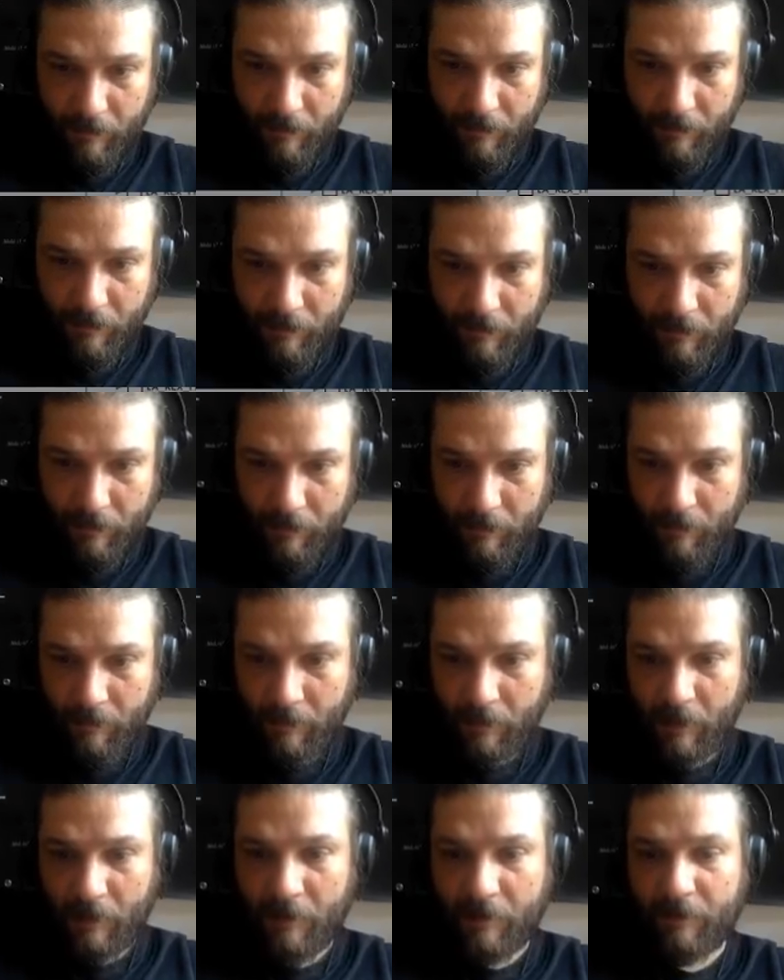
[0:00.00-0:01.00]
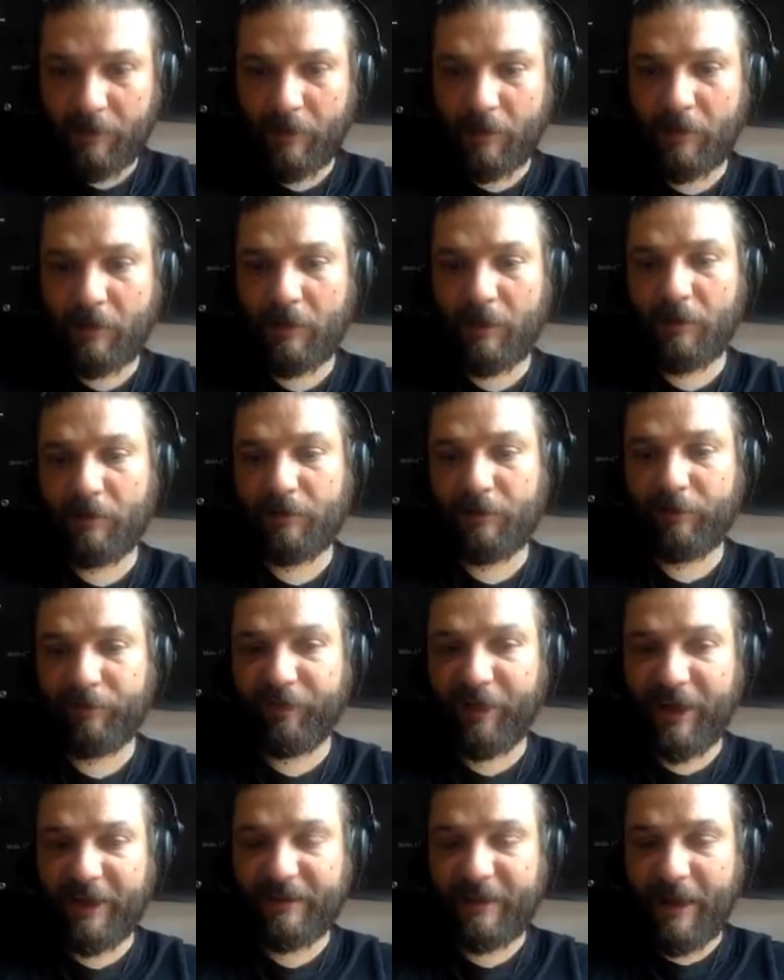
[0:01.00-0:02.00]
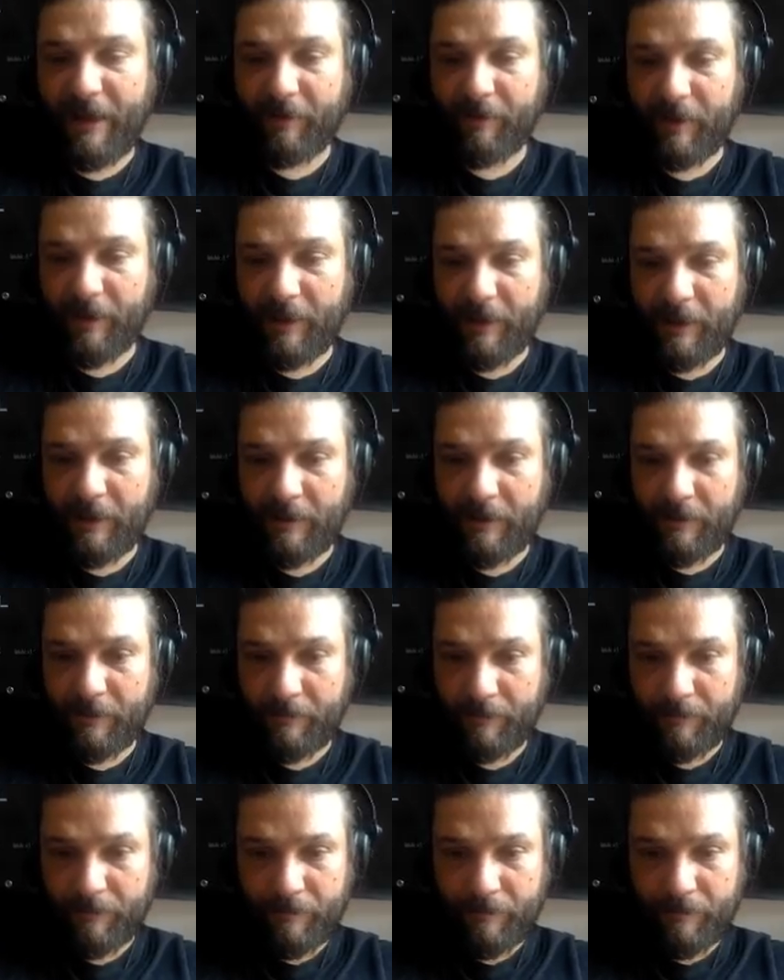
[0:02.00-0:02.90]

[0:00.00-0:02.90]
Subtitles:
So I'm going to use the fade out here